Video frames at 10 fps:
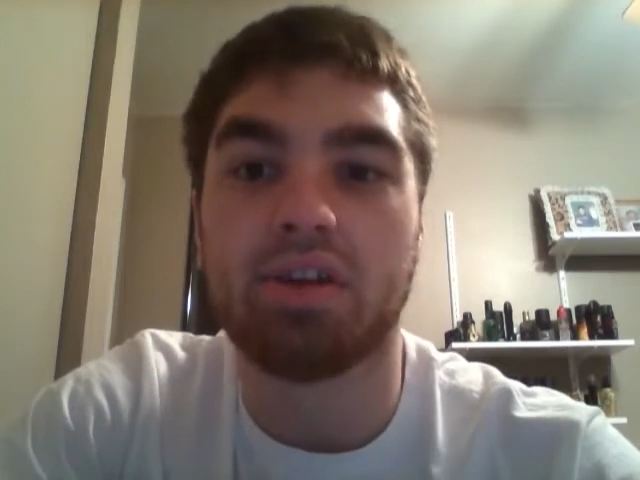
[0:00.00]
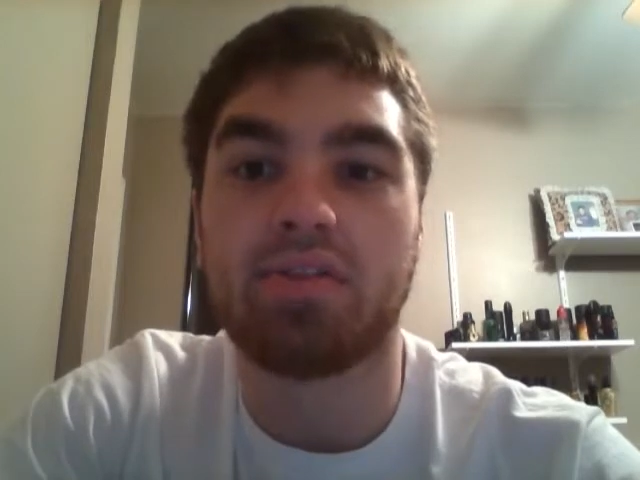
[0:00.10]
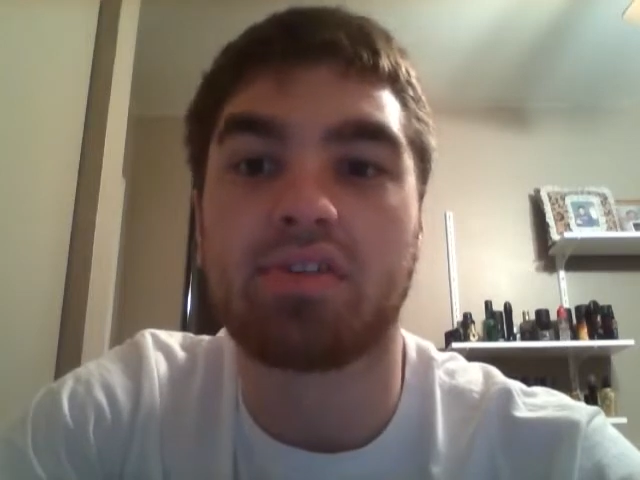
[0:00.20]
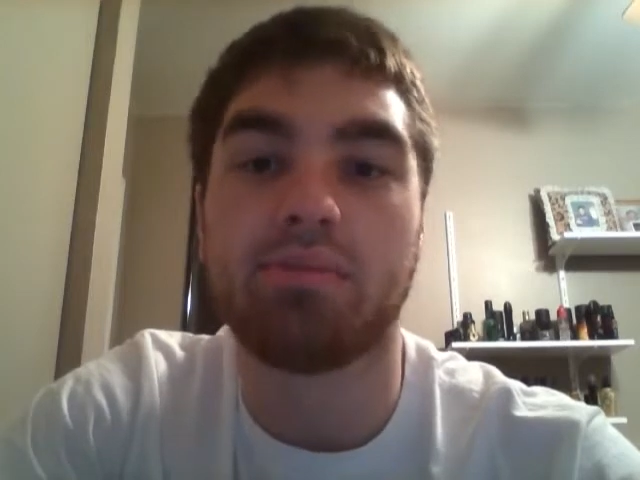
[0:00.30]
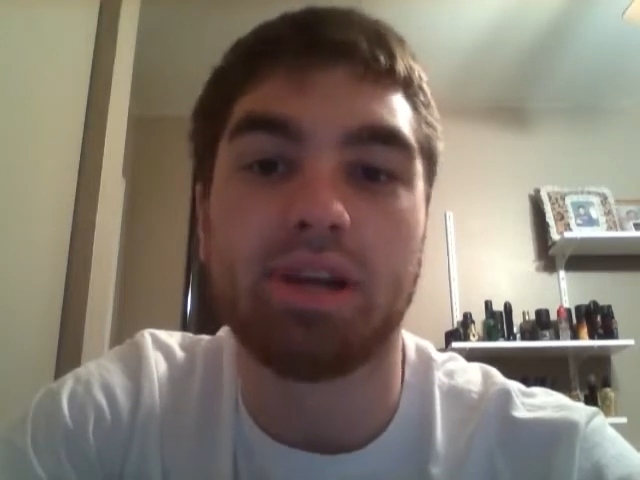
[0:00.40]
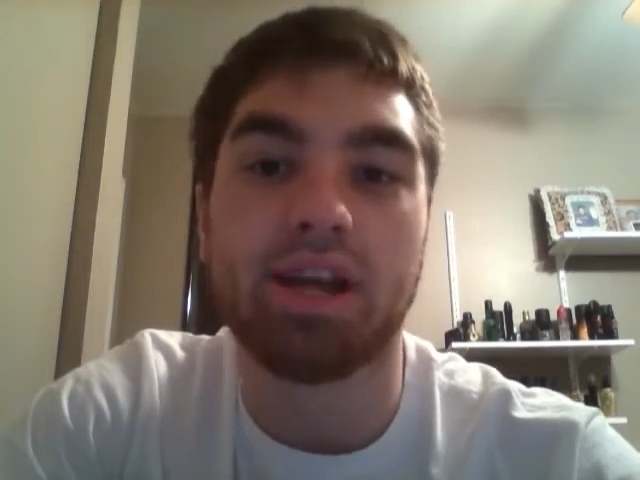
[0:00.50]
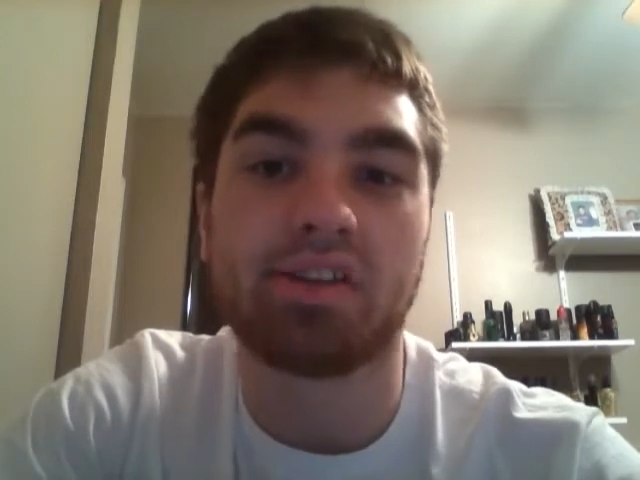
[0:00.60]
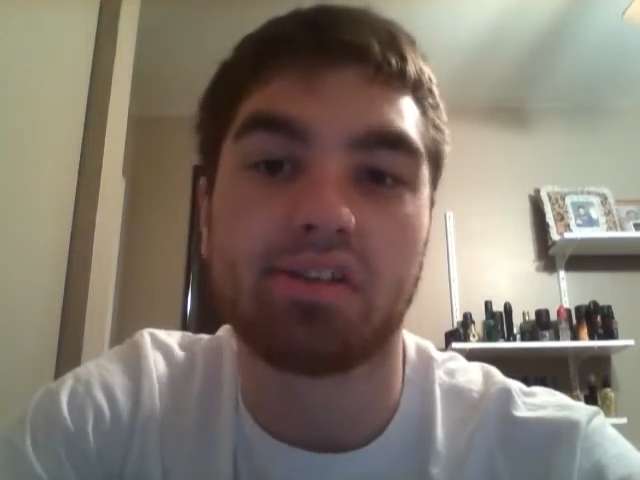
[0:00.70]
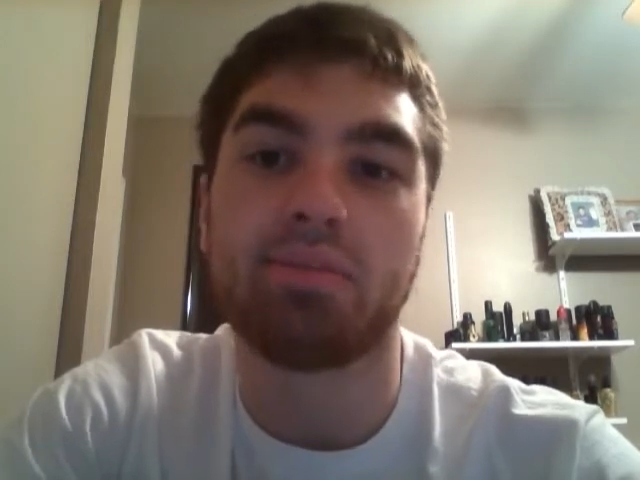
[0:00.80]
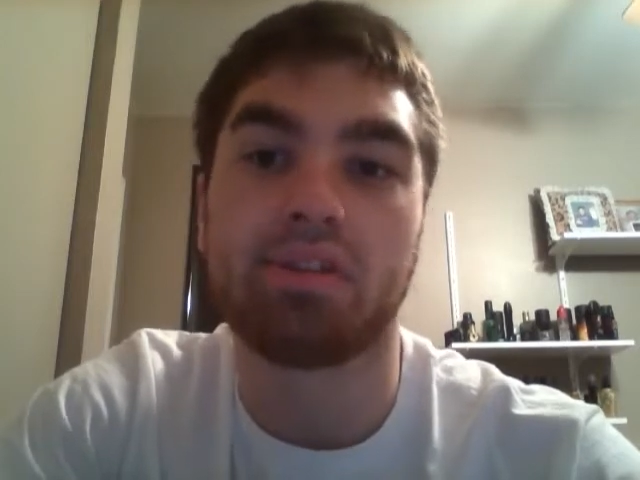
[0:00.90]
if someone
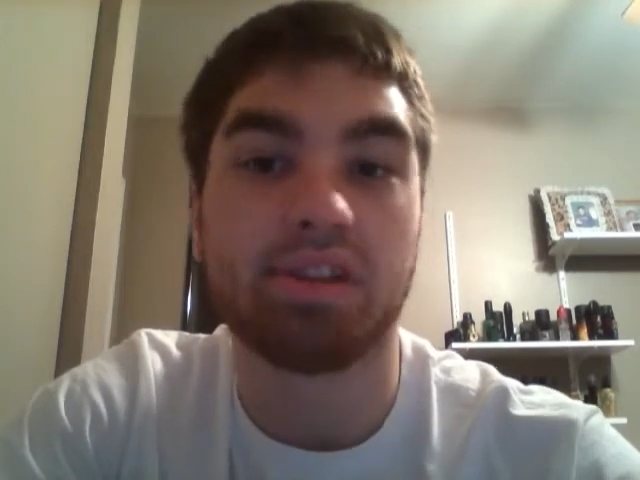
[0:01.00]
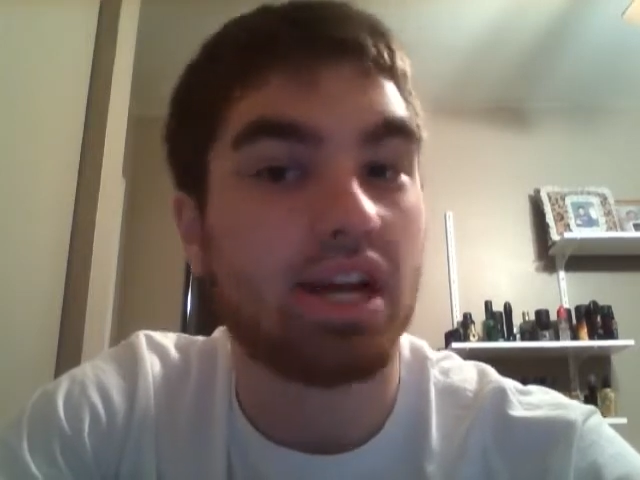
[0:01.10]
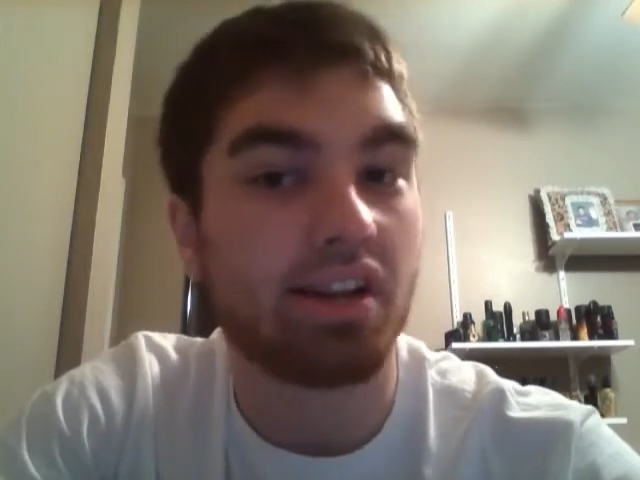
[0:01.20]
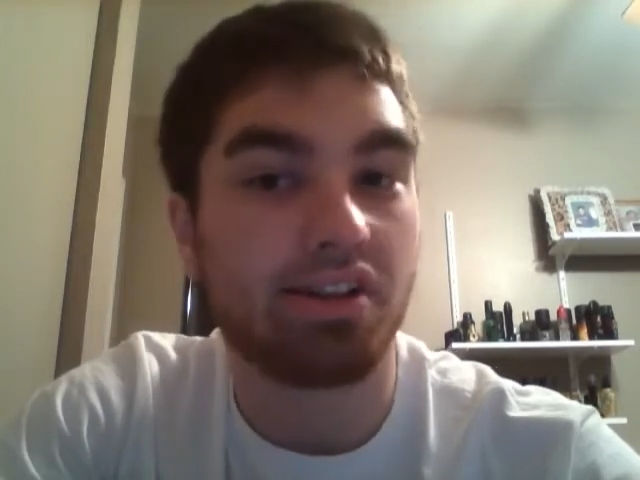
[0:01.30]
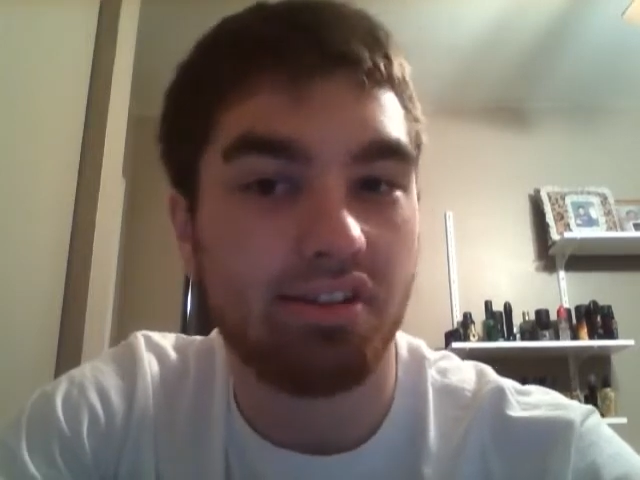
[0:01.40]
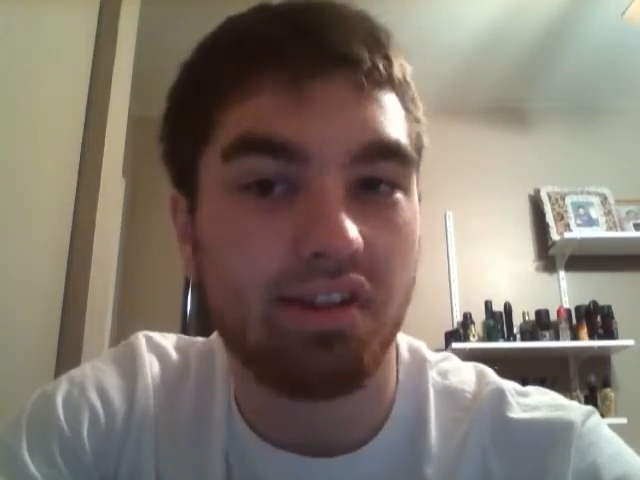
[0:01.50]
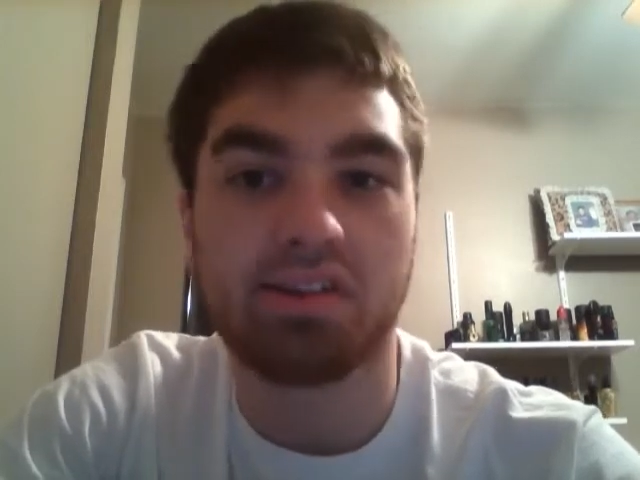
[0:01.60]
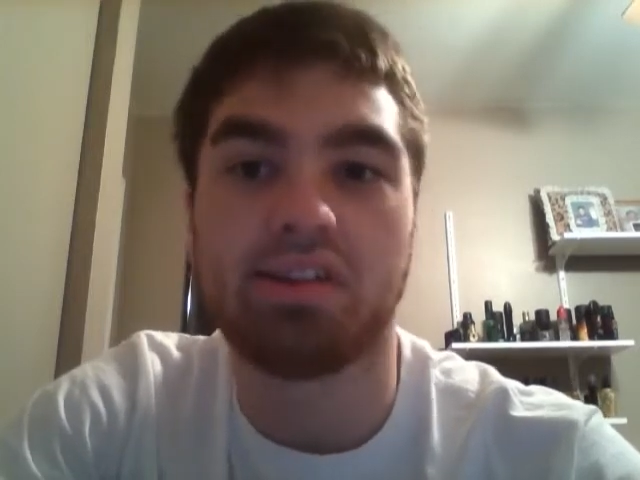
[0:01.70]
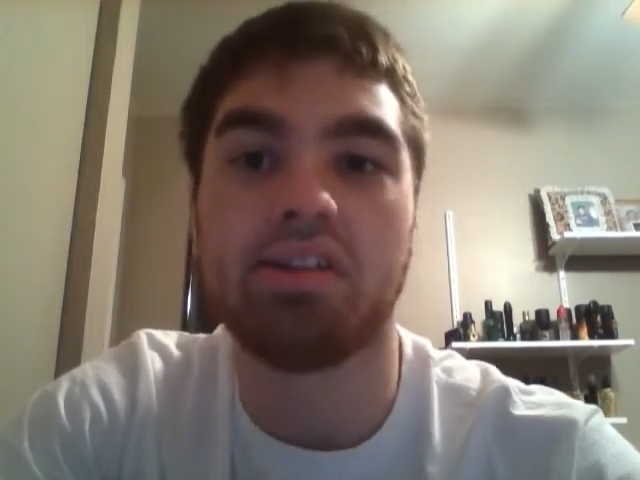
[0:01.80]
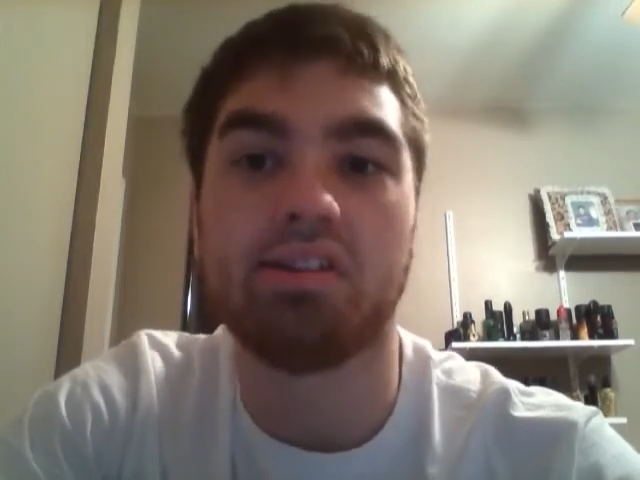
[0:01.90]
asks them, does God
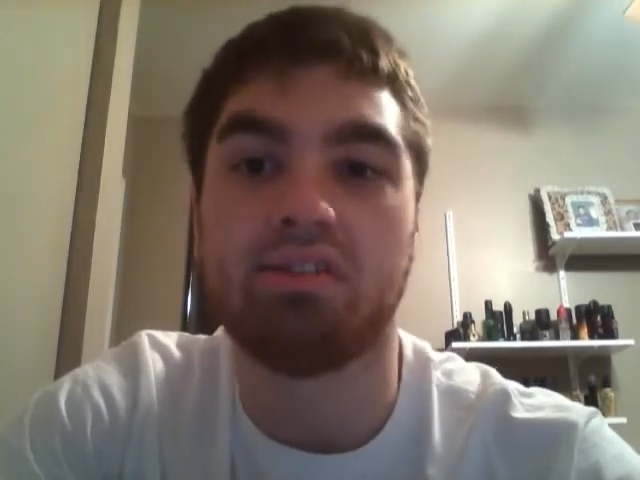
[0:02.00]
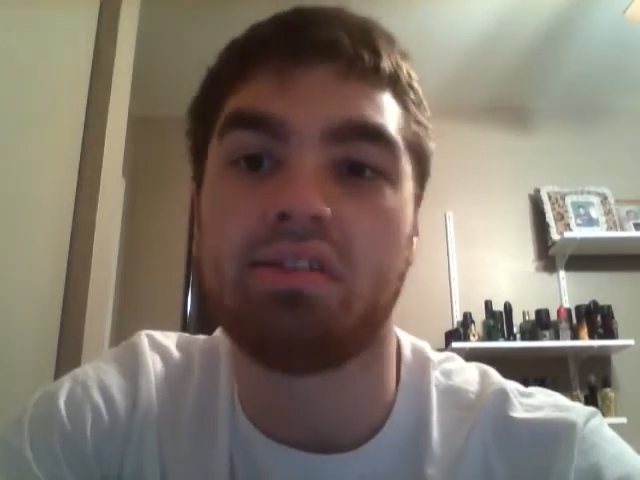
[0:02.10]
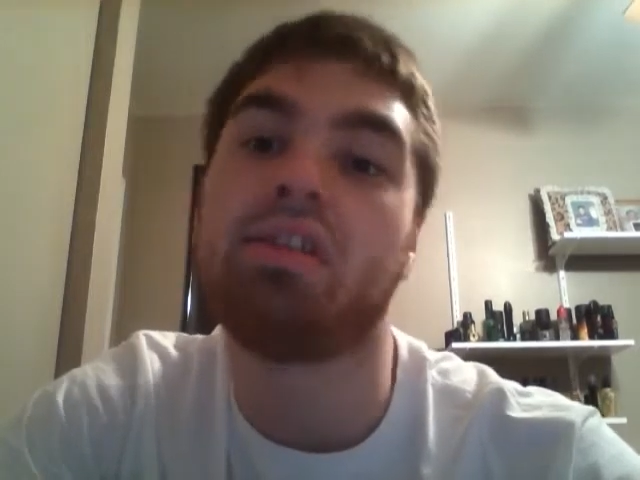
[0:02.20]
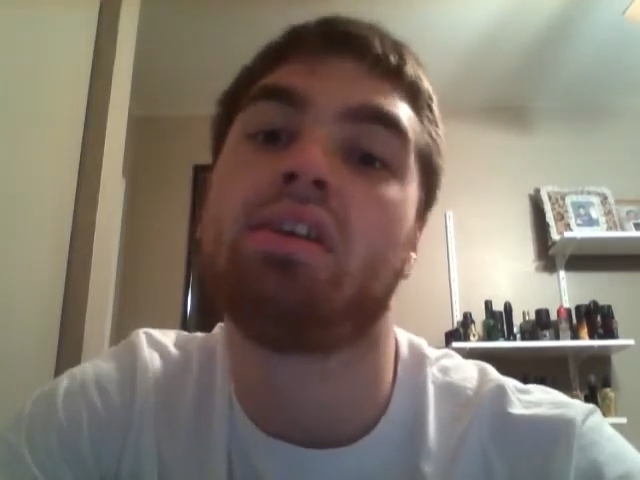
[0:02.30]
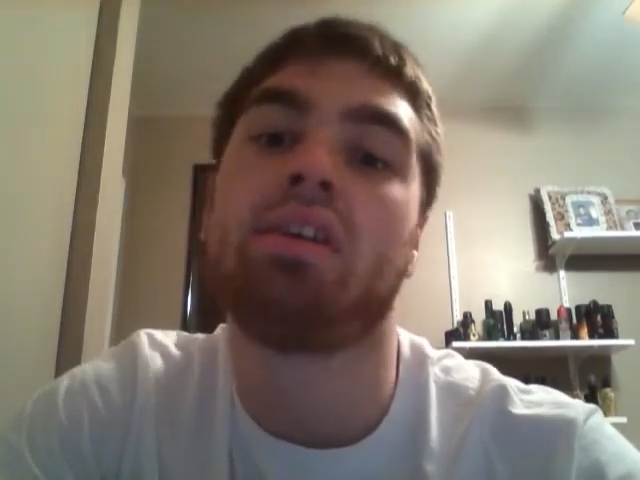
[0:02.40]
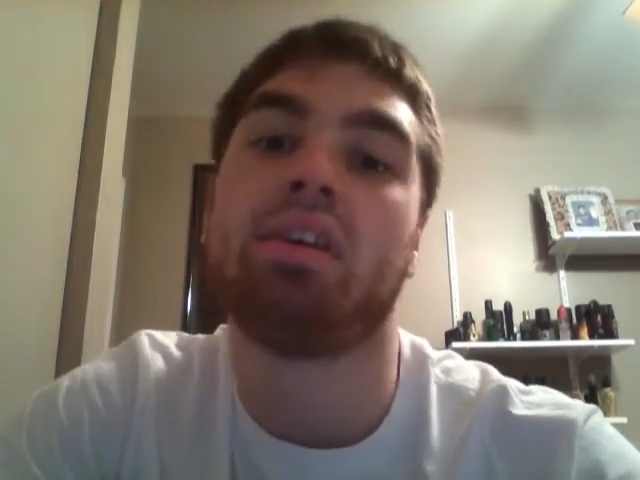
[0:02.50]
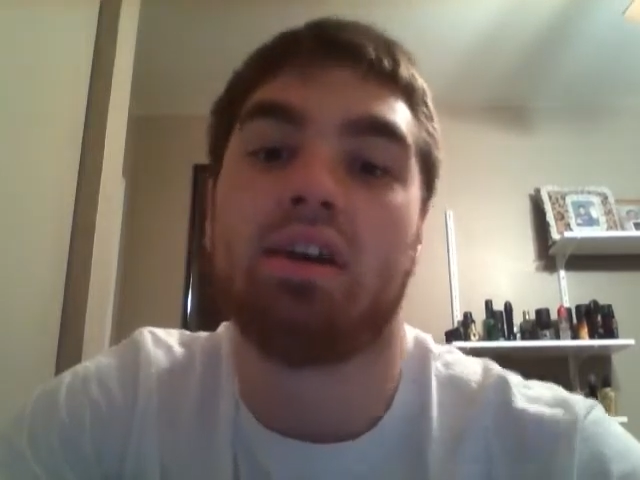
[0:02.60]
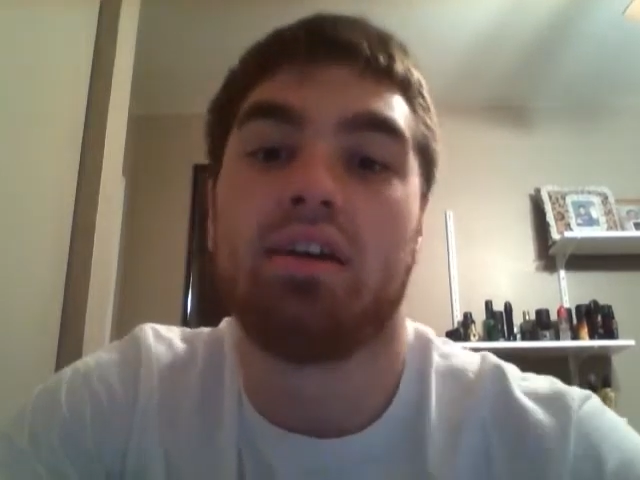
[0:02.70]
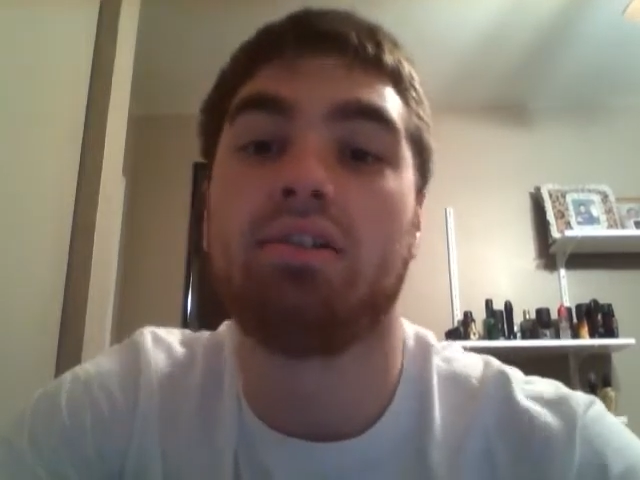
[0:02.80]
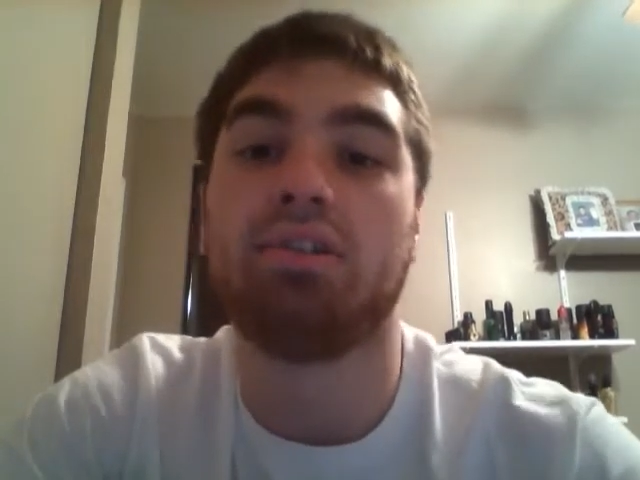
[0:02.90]
exist, is,
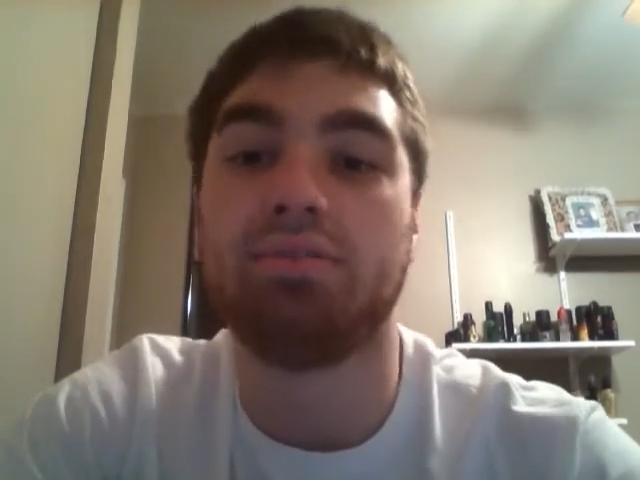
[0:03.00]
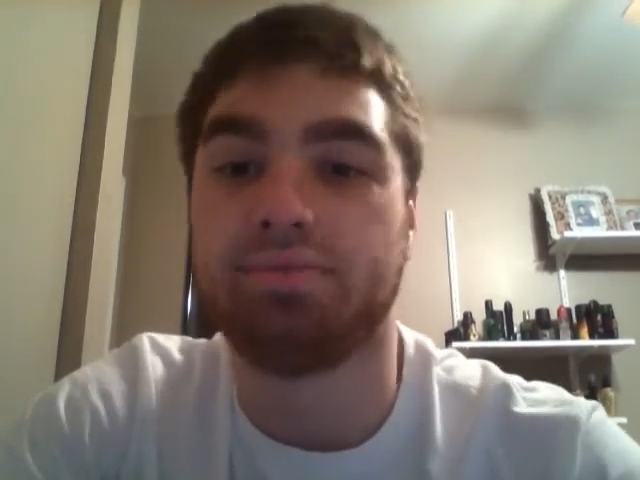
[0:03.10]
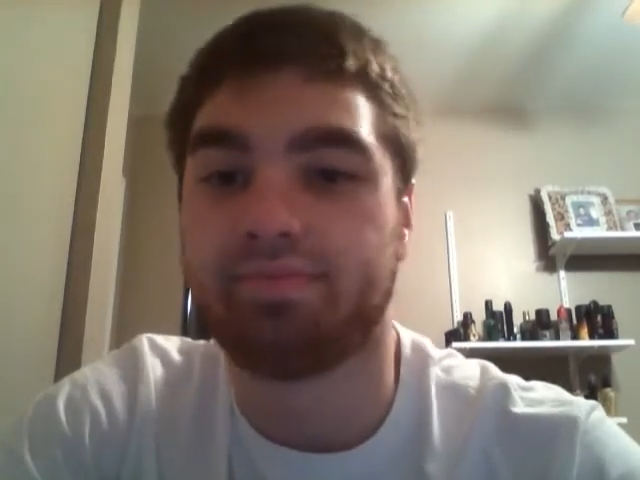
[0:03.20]
I don't know.